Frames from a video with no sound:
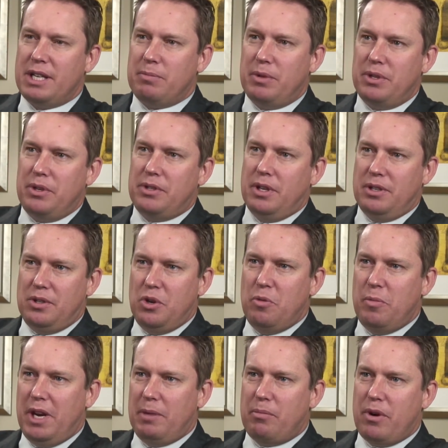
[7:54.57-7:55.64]
is producing too
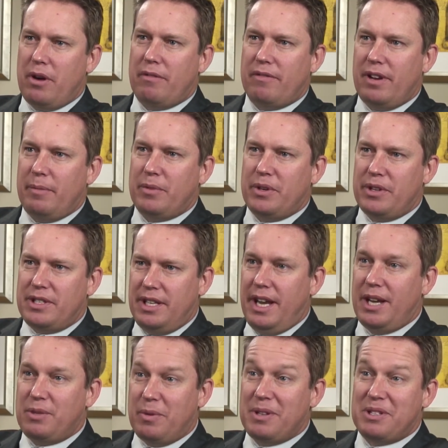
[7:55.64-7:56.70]
many pro-inflammatory
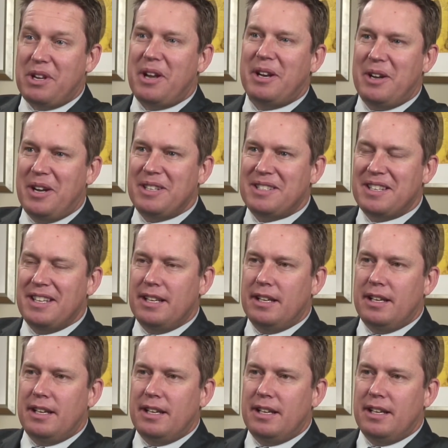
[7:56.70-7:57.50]
Th1 cytokines.